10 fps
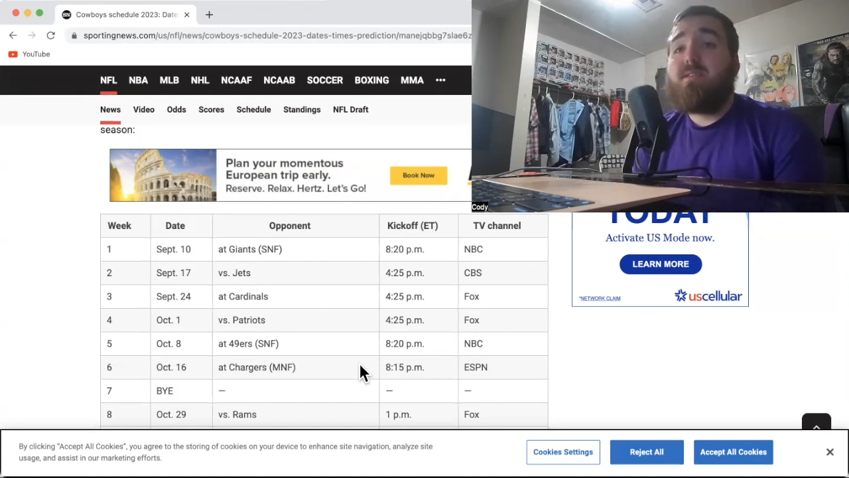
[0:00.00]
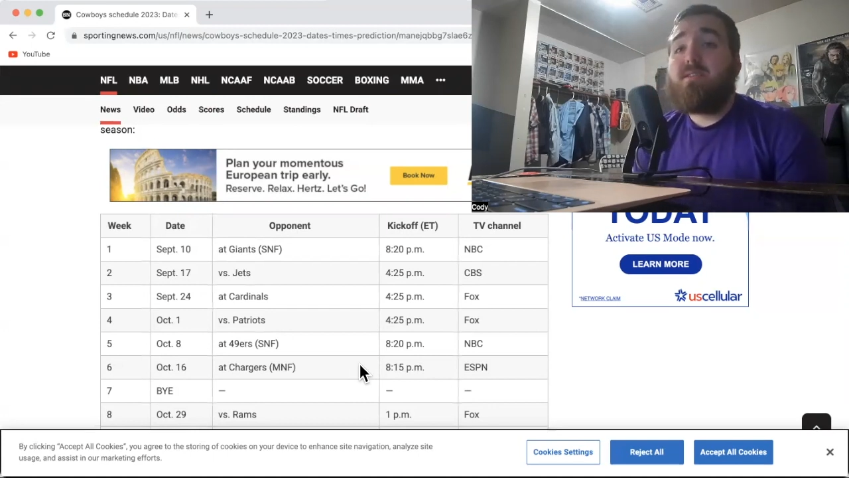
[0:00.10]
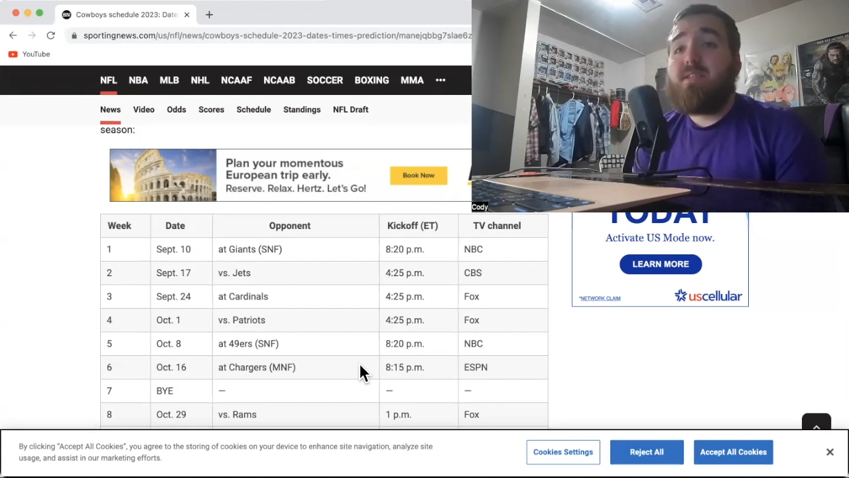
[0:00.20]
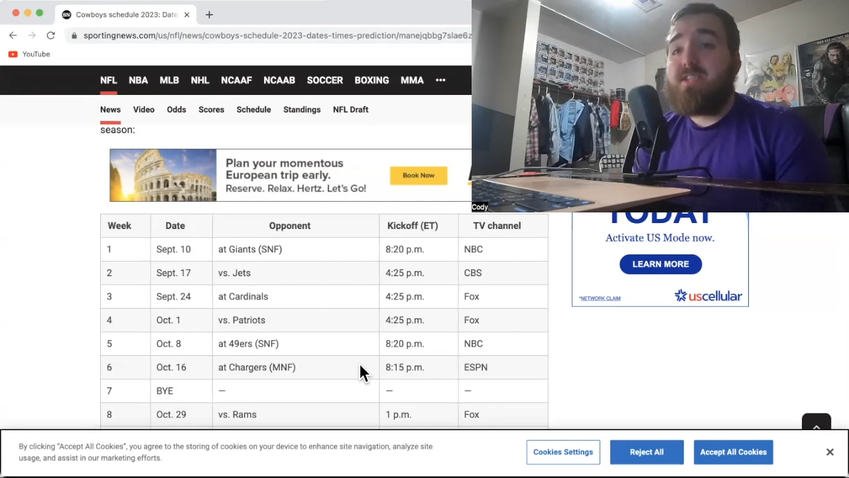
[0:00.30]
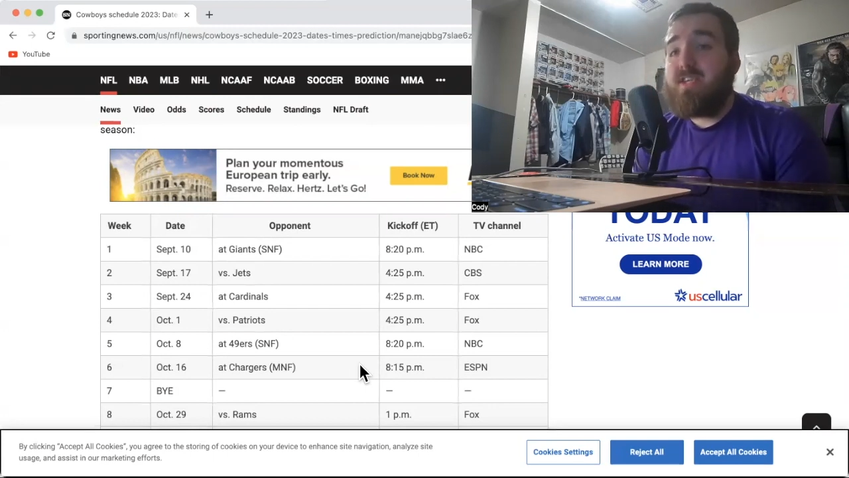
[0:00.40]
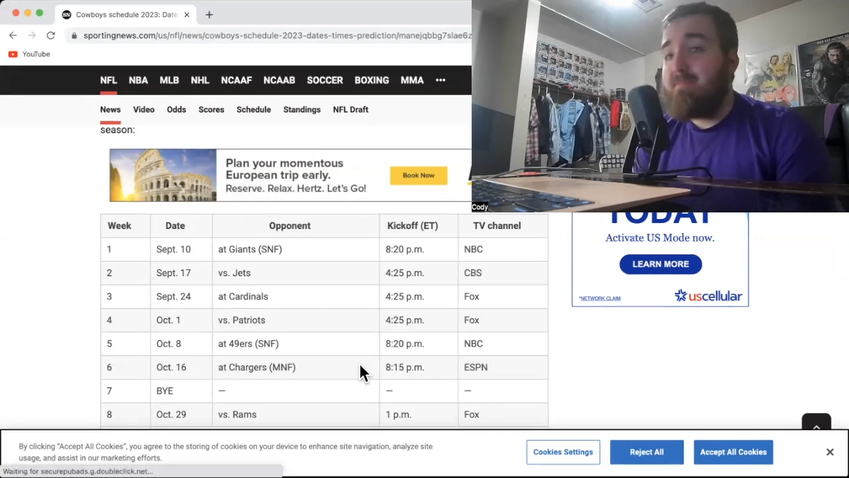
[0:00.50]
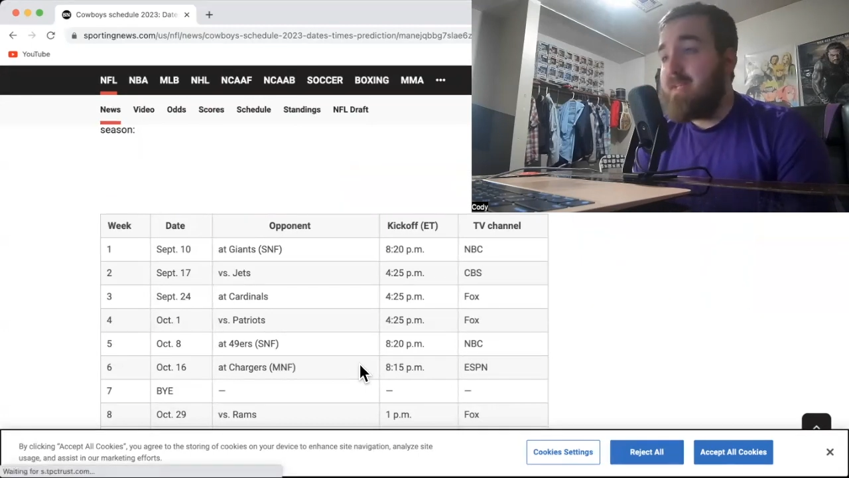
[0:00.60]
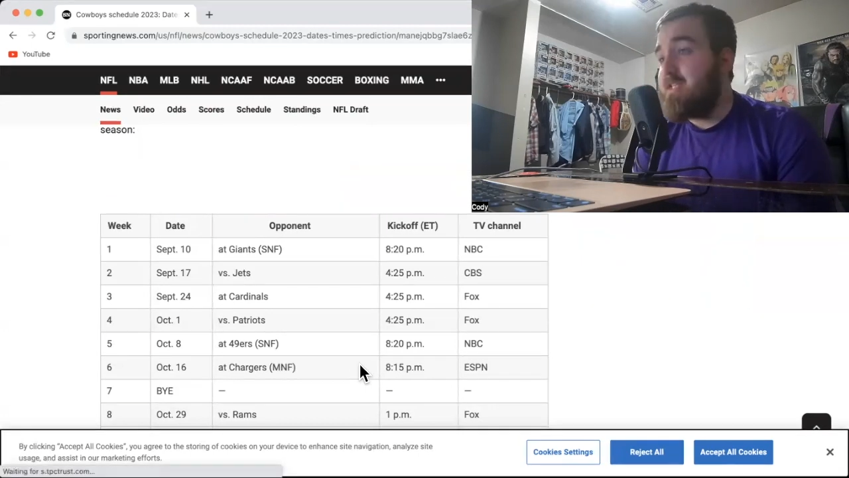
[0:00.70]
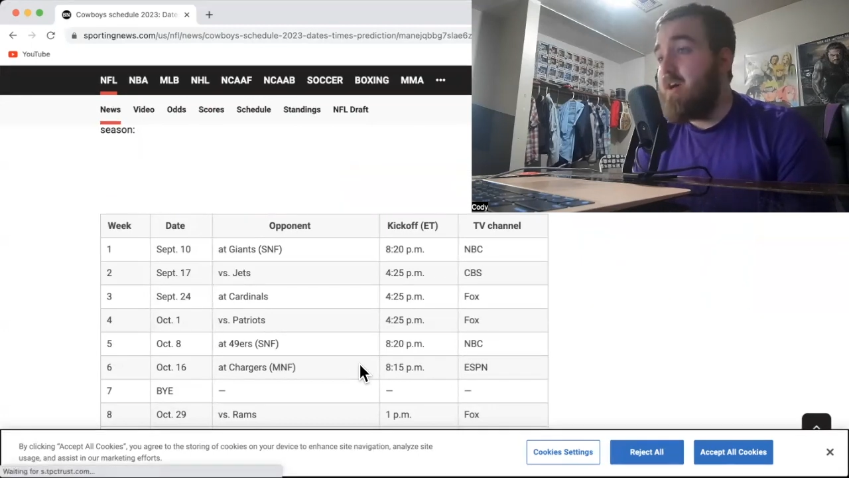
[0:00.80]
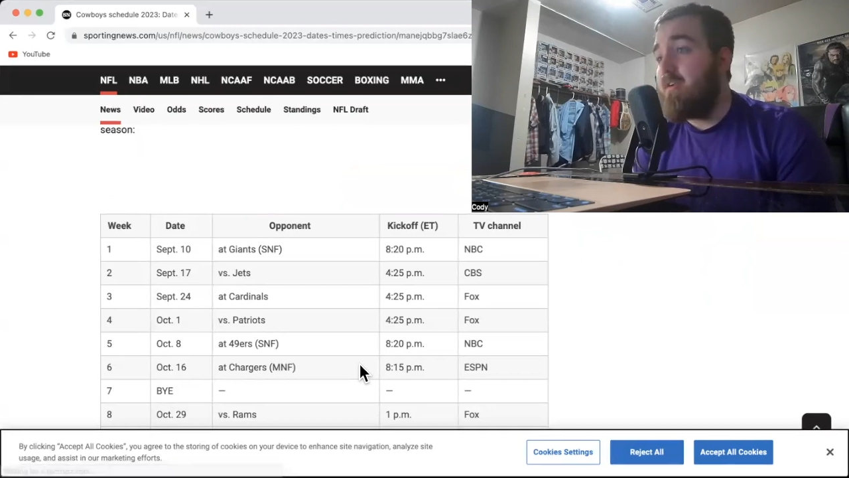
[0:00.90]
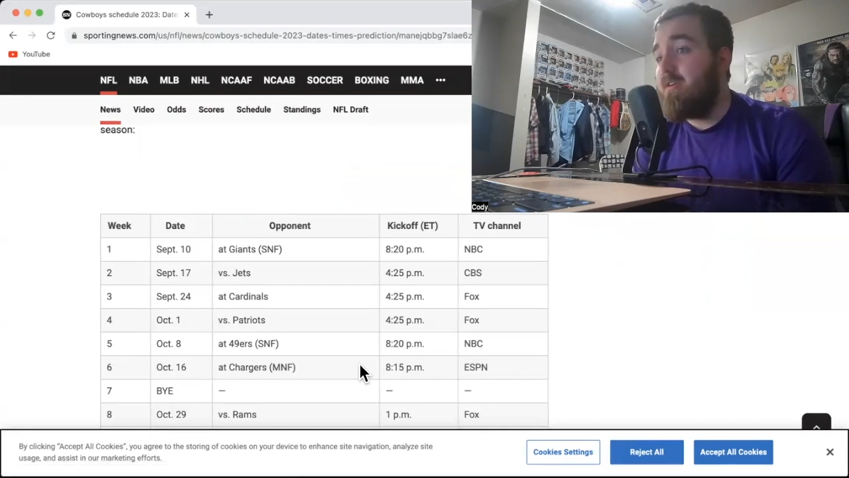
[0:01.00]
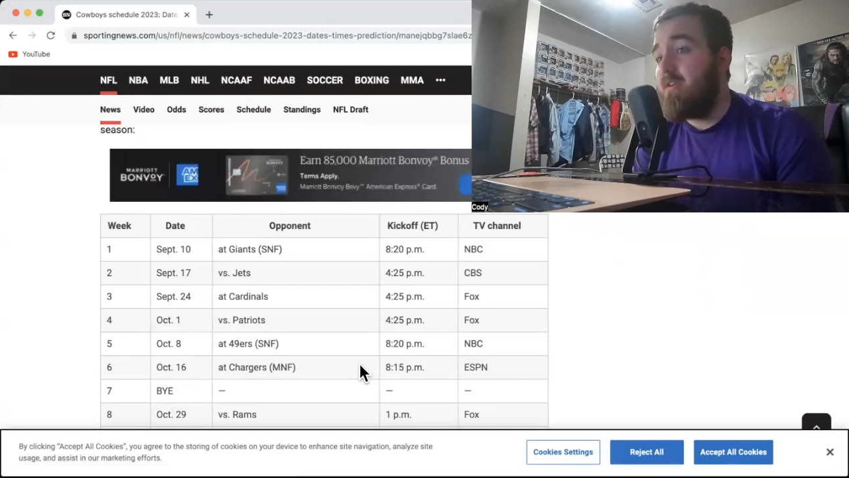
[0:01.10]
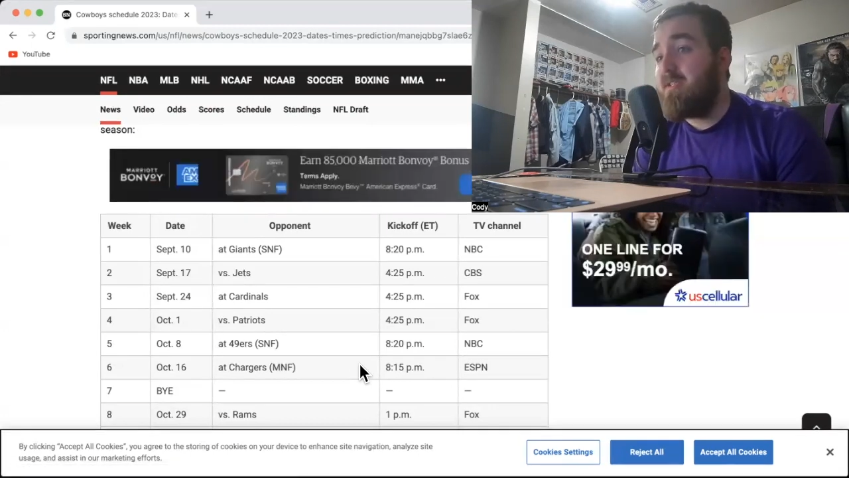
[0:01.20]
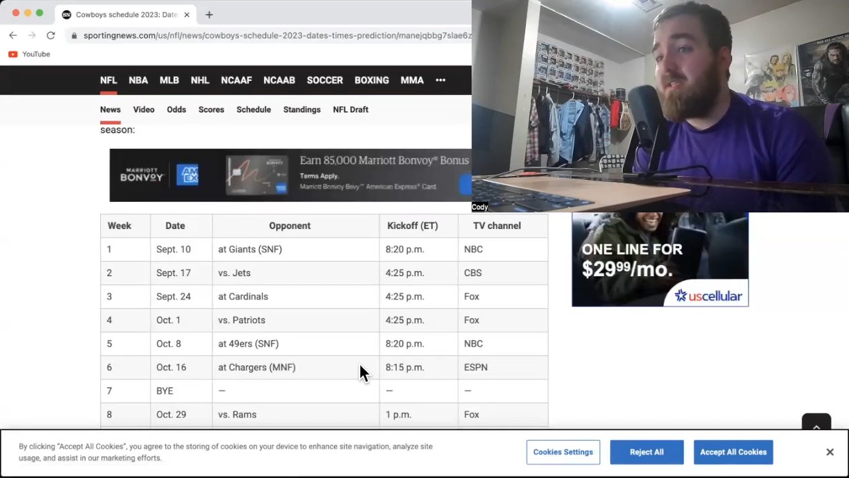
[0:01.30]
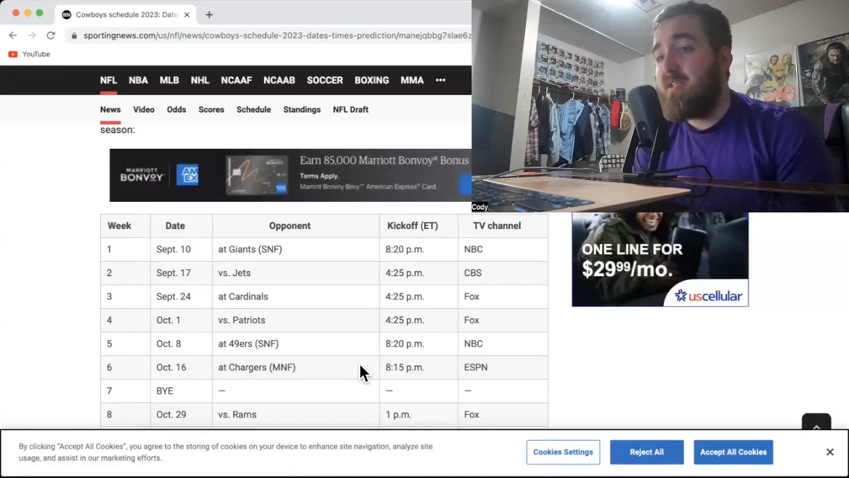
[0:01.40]
the team that's haunted
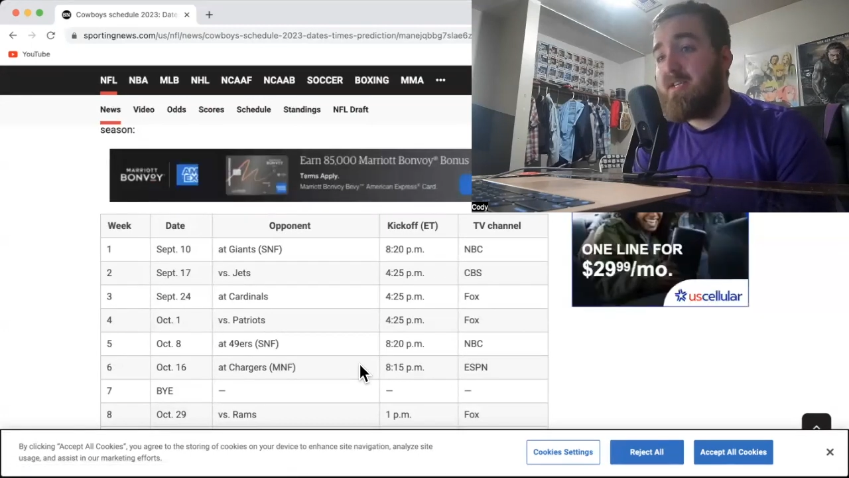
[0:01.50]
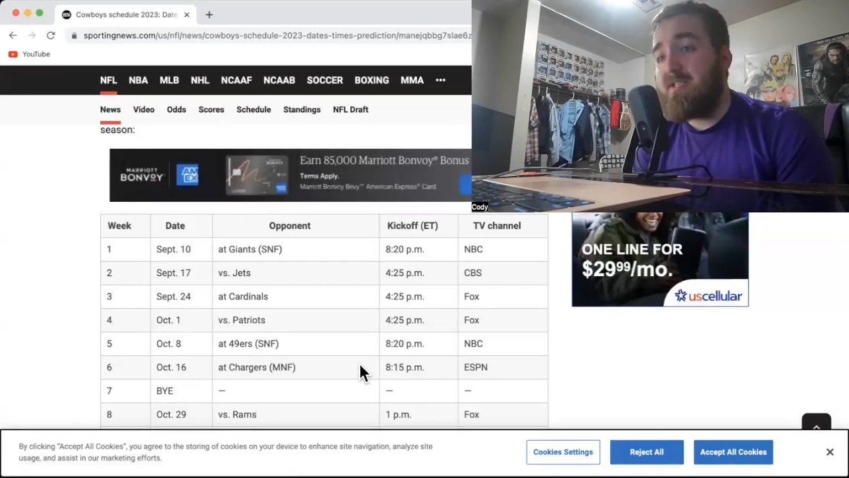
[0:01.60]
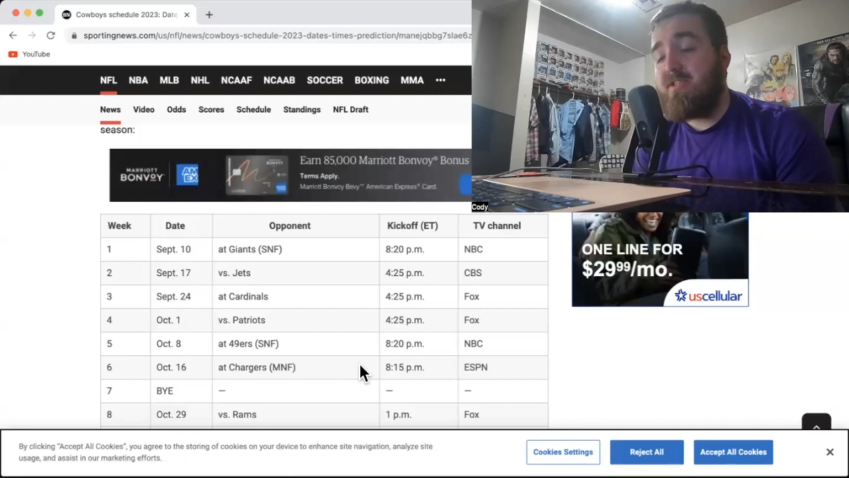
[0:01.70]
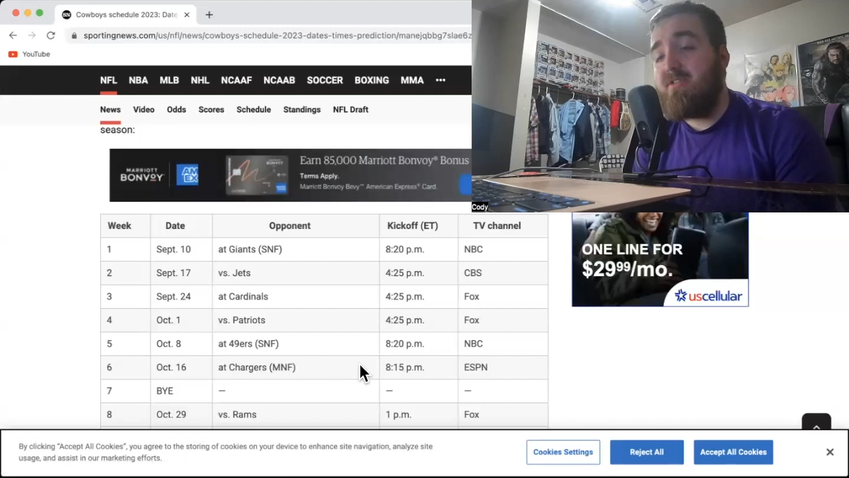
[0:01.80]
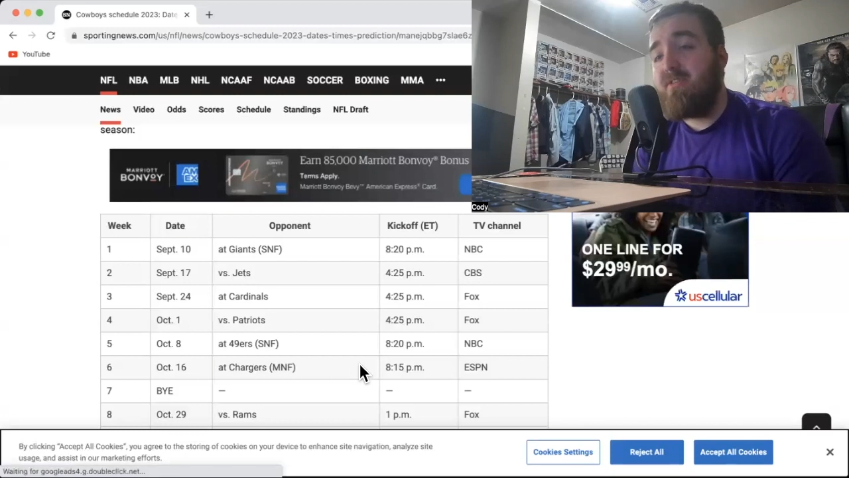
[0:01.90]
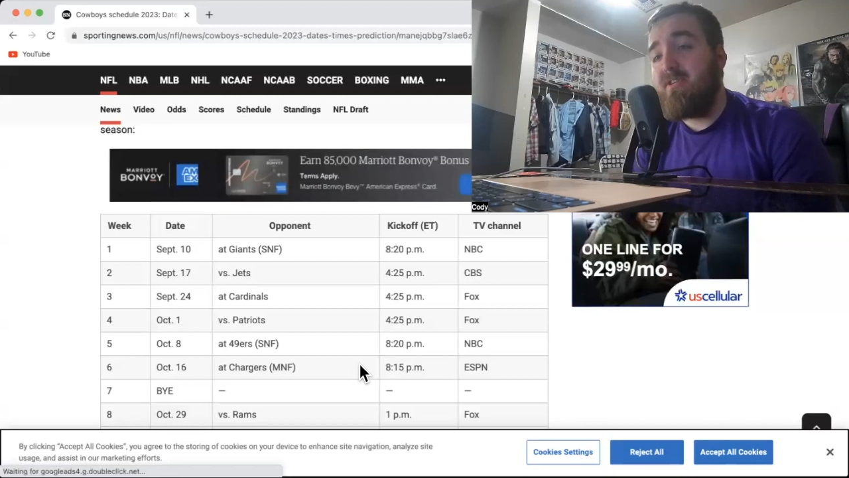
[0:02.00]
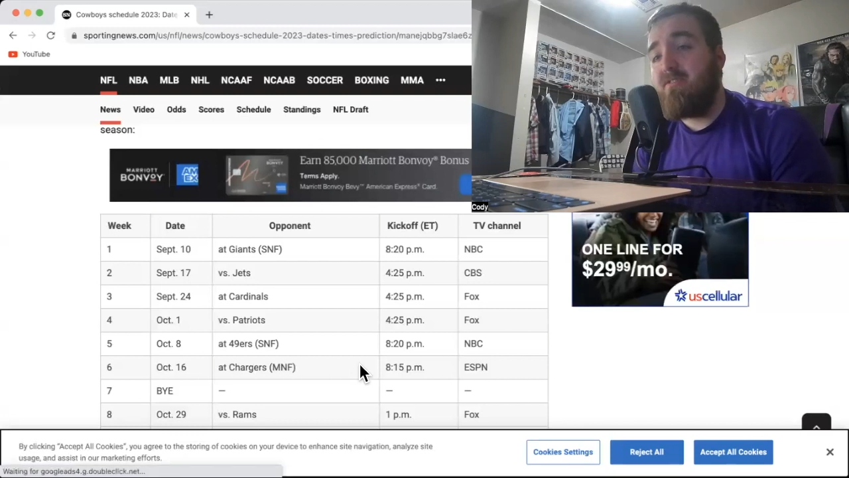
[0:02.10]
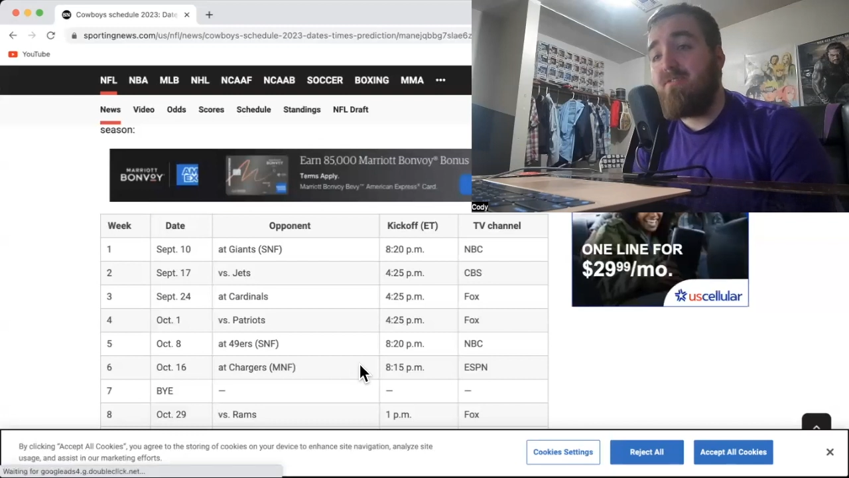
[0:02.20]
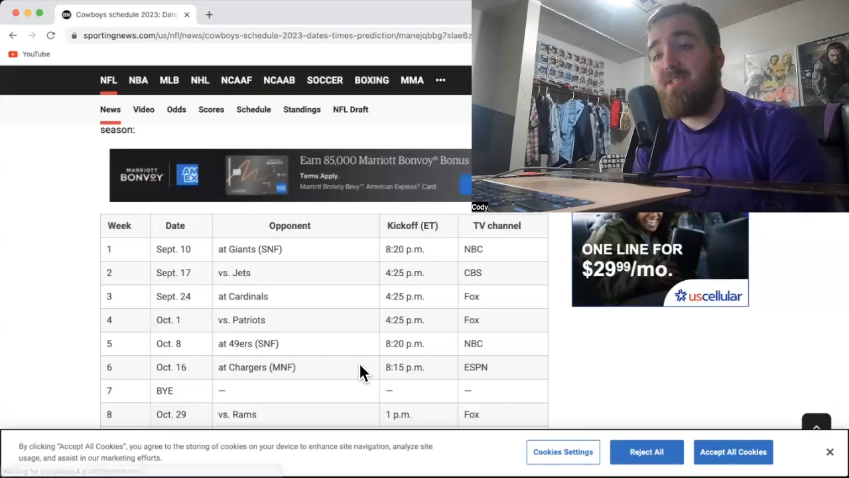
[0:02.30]
us the last 2 years,